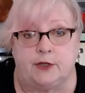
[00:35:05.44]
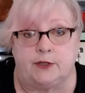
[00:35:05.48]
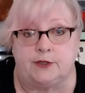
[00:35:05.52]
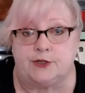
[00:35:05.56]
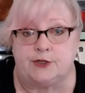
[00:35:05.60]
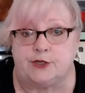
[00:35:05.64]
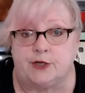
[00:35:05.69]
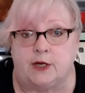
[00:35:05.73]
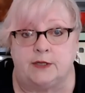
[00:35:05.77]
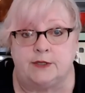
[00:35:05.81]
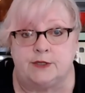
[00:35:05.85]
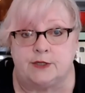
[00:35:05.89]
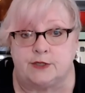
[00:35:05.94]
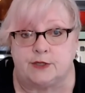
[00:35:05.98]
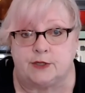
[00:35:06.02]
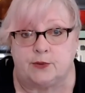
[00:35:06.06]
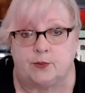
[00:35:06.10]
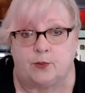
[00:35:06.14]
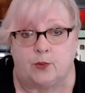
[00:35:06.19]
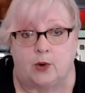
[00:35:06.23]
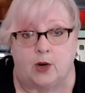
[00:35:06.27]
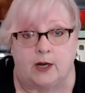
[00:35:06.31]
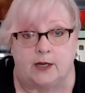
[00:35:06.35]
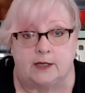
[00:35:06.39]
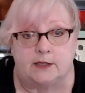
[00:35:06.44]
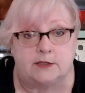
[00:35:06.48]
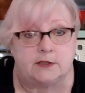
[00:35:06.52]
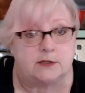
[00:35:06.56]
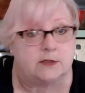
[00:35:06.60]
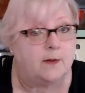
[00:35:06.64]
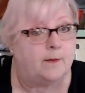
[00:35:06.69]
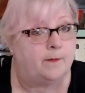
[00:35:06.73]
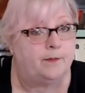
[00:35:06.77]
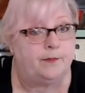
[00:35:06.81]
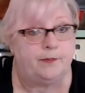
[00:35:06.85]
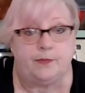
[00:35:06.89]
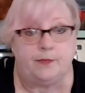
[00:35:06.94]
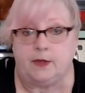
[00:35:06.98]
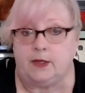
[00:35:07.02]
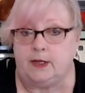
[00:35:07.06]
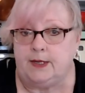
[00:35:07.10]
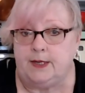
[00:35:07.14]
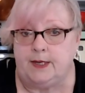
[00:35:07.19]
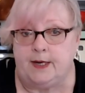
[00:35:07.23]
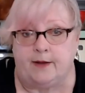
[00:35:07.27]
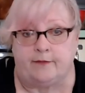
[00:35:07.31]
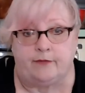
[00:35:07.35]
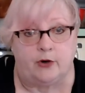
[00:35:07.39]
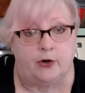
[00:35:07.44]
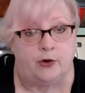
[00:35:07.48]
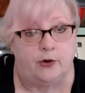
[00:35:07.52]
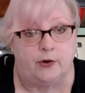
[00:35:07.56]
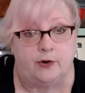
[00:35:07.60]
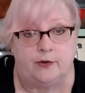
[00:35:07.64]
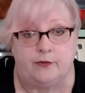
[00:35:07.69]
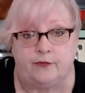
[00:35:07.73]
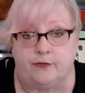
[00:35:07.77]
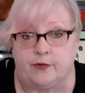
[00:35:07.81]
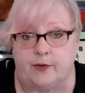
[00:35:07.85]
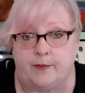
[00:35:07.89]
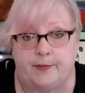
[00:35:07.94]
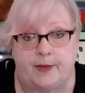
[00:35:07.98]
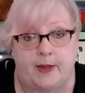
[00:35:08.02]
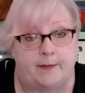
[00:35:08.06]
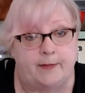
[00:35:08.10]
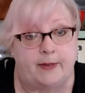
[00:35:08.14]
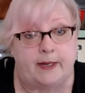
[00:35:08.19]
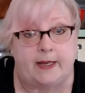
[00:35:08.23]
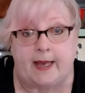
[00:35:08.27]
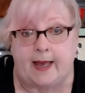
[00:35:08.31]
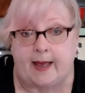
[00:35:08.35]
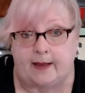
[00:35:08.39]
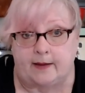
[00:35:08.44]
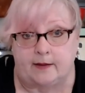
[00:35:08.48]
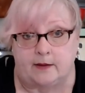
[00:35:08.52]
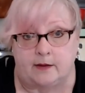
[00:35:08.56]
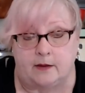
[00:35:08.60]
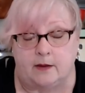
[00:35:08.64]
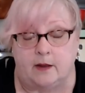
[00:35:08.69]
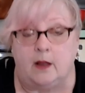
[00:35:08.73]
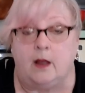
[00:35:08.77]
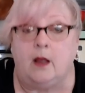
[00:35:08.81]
Johnson was, never heard from them again.